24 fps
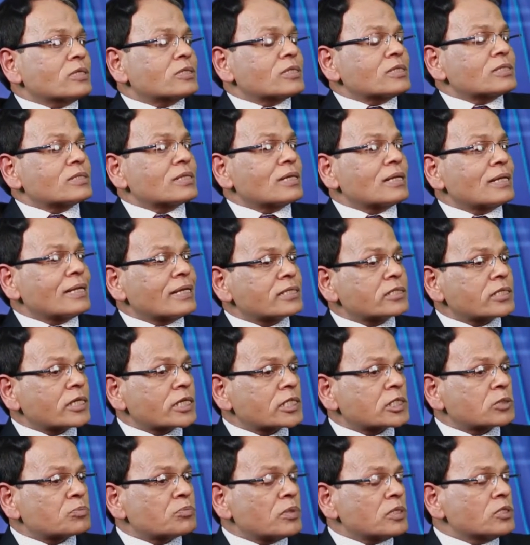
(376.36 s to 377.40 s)
This is the less
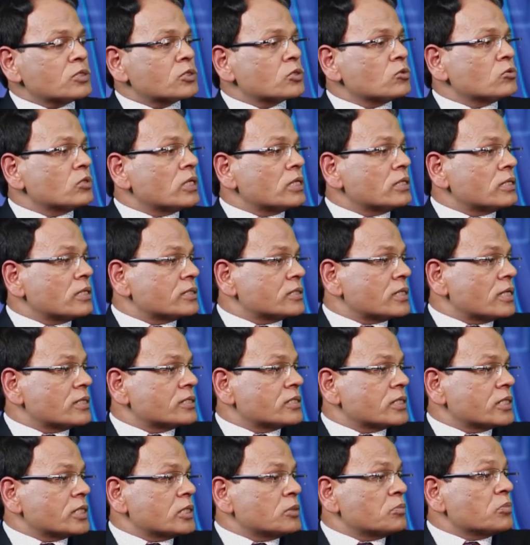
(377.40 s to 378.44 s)
expensive than the
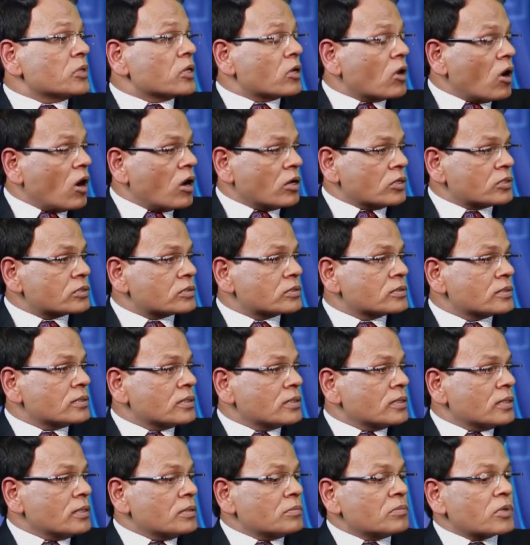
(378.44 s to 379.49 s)
surgery because
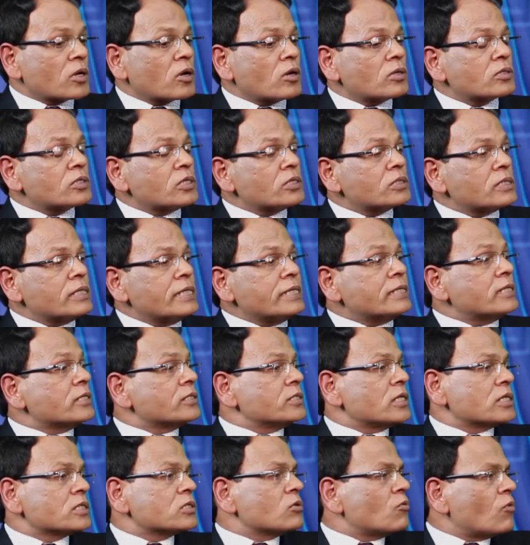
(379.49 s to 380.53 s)
this need the
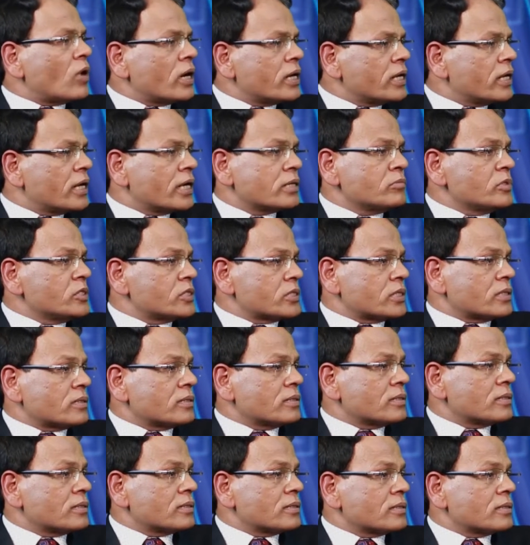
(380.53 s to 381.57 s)
just the one day admission.